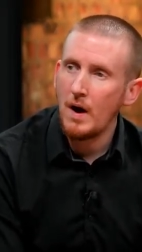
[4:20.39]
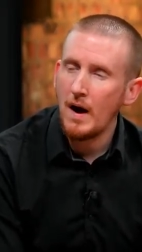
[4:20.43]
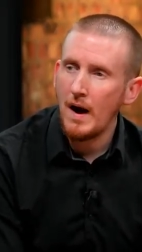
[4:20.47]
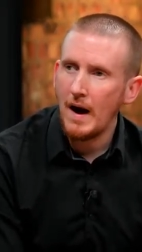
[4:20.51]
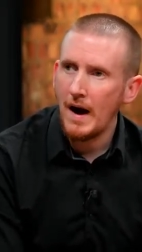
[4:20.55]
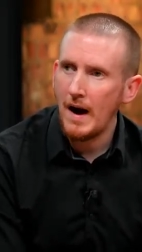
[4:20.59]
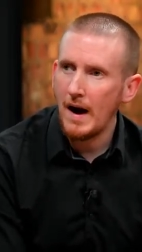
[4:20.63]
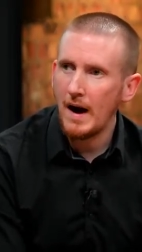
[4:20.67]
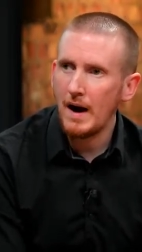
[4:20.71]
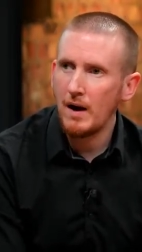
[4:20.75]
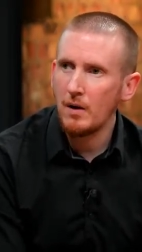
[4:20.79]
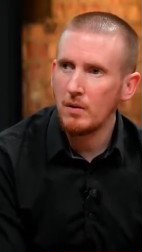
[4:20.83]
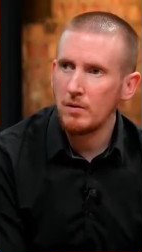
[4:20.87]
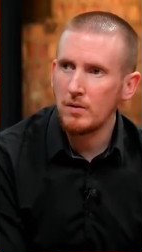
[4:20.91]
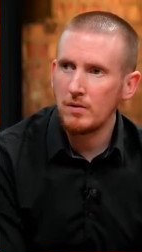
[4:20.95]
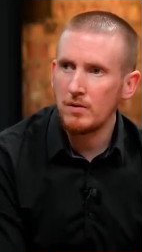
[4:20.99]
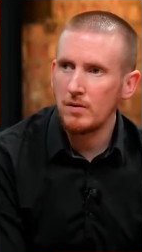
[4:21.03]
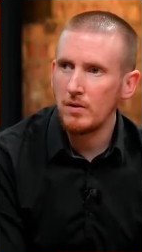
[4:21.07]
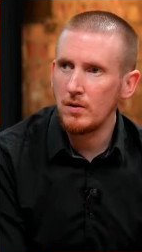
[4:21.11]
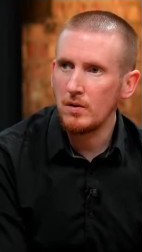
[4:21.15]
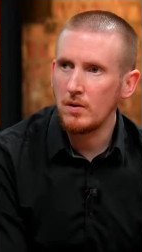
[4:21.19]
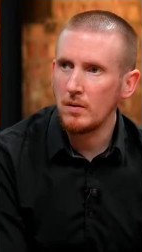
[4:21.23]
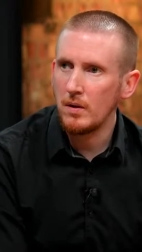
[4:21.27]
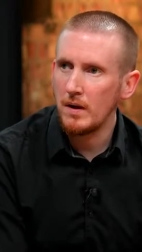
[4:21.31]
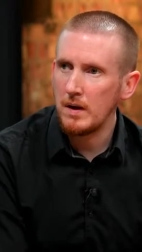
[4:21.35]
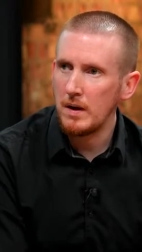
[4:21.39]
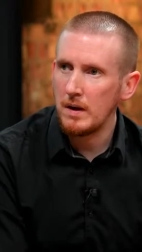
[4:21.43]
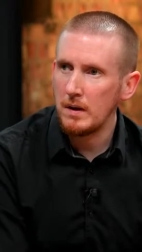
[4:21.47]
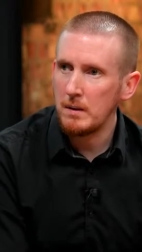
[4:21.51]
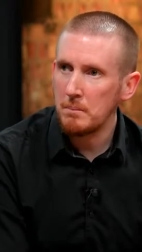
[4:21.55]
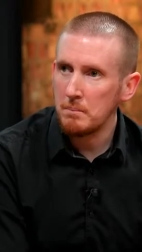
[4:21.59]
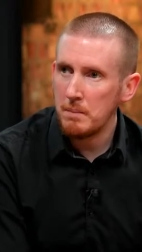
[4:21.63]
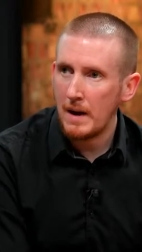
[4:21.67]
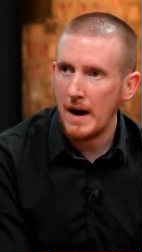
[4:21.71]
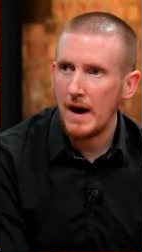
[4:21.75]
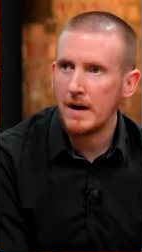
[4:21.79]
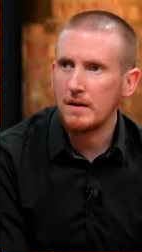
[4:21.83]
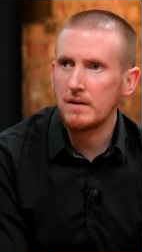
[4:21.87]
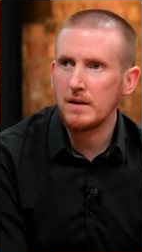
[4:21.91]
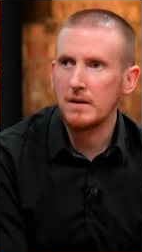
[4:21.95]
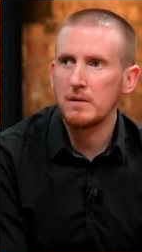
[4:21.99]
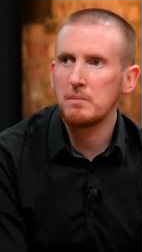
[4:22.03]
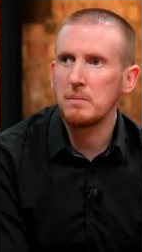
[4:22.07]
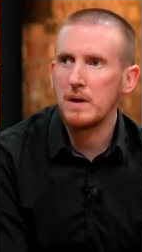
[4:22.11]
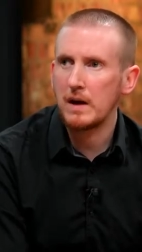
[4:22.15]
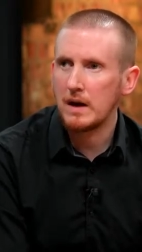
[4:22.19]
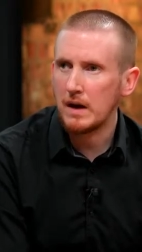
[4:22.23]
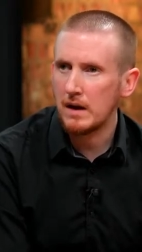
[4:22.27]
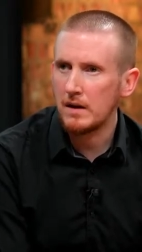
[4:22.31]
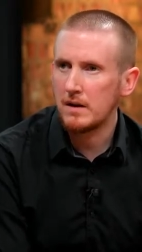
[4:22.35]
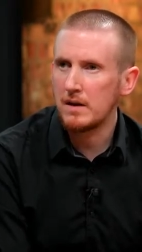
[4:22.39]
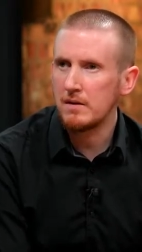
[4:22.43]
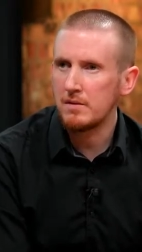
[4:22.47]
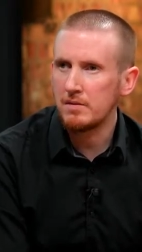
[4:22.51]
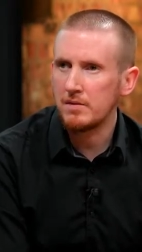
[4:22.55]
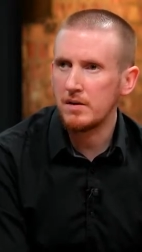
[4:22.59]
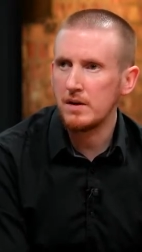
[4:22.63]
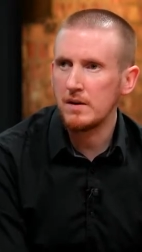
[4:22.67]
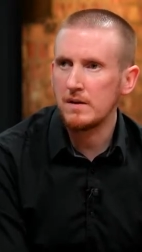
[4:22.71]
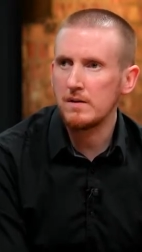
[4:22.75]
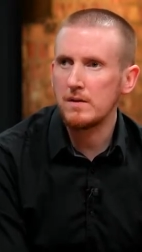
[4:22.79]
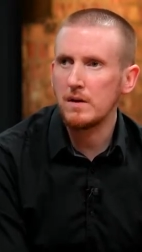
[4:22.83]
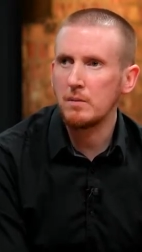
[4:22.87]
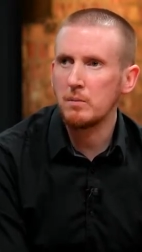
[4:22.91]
how to impact and make a difference,